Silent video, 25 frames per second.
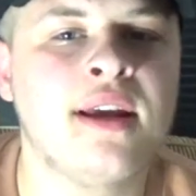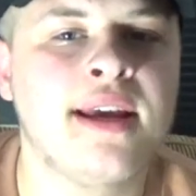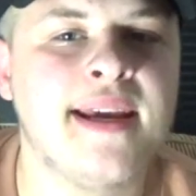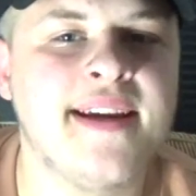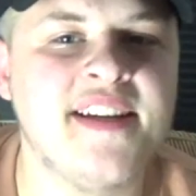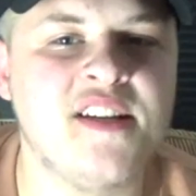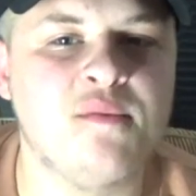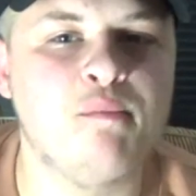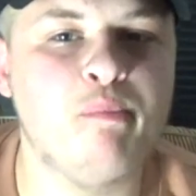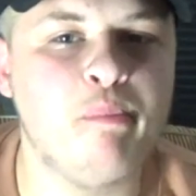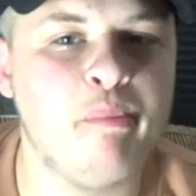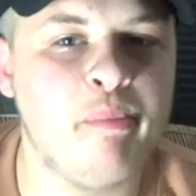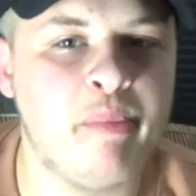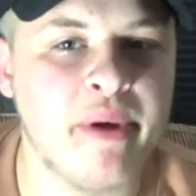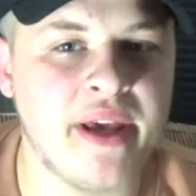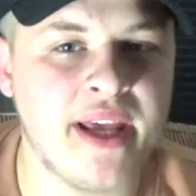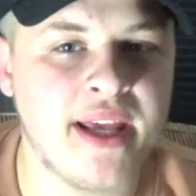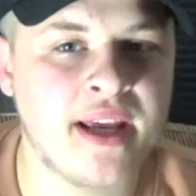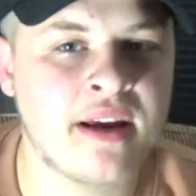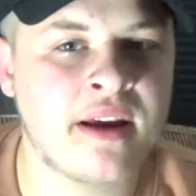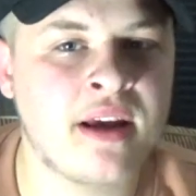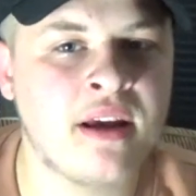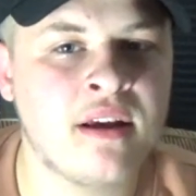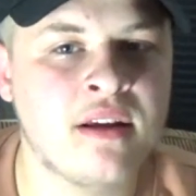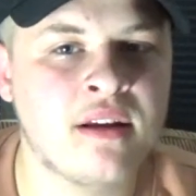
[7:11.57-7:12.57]
is
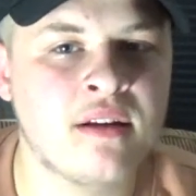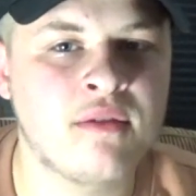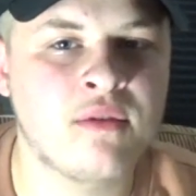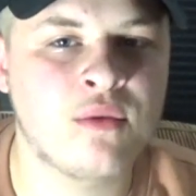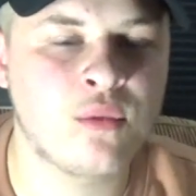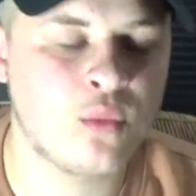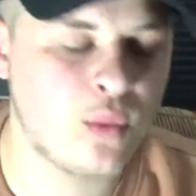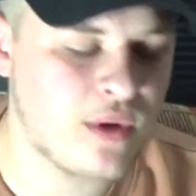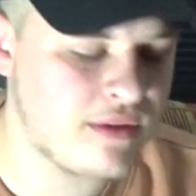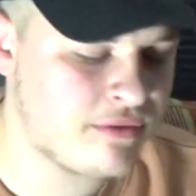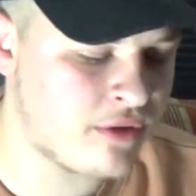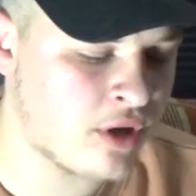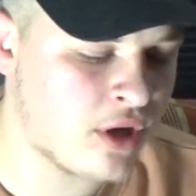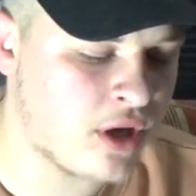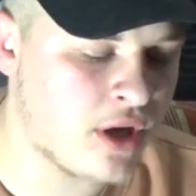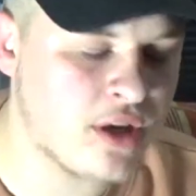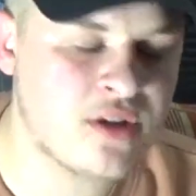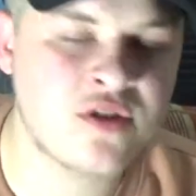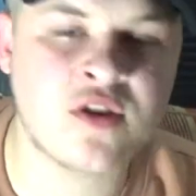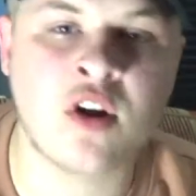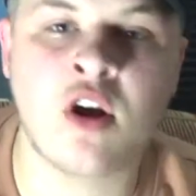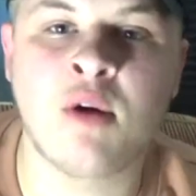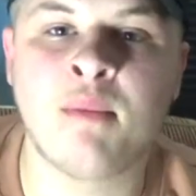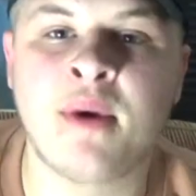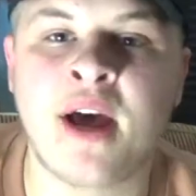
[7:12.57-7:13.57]
Big with
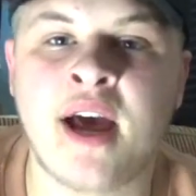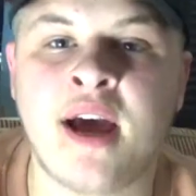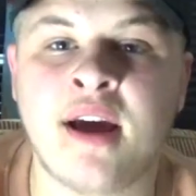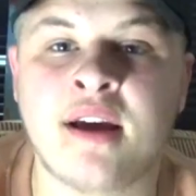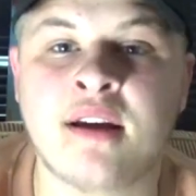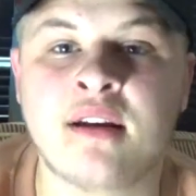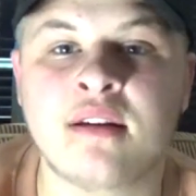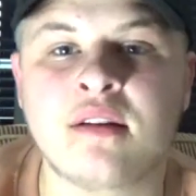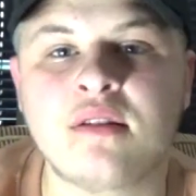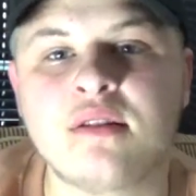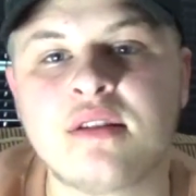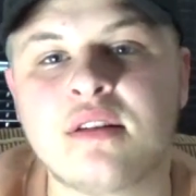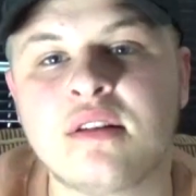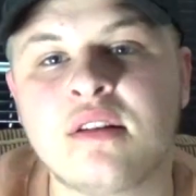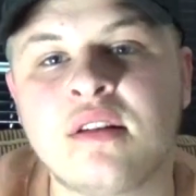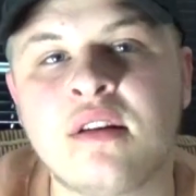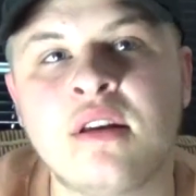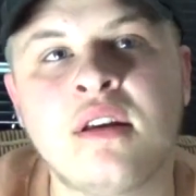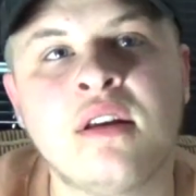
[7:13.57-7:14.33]
Tom Hanks.